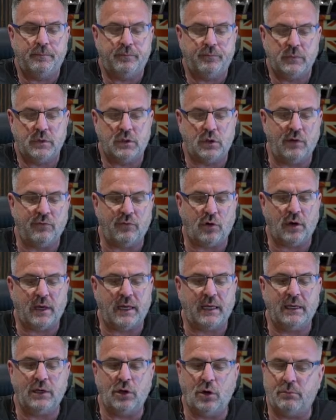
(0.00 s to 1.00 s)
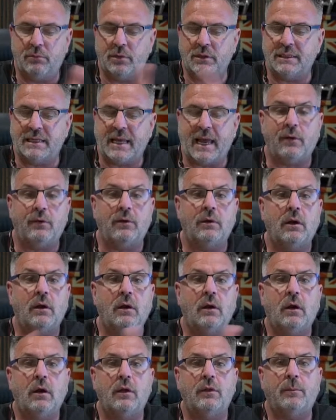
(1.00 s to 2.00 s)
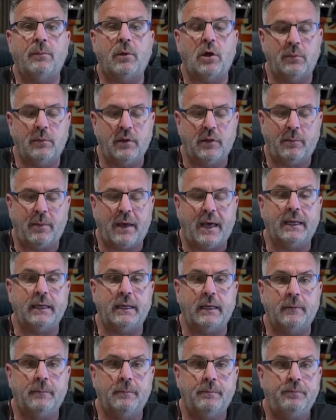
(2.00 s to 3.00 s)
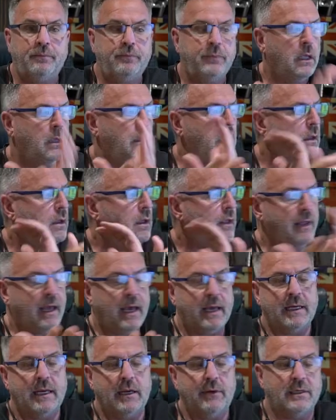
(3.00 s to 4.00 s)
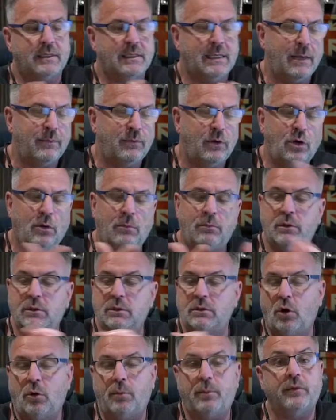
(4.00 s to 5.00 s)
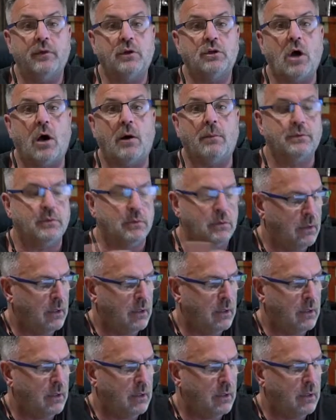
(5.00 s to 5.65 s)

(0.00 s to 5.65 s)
So you've not got any numbers down at the bottom of the binder. And the idea is to keep the numbers up at the tops.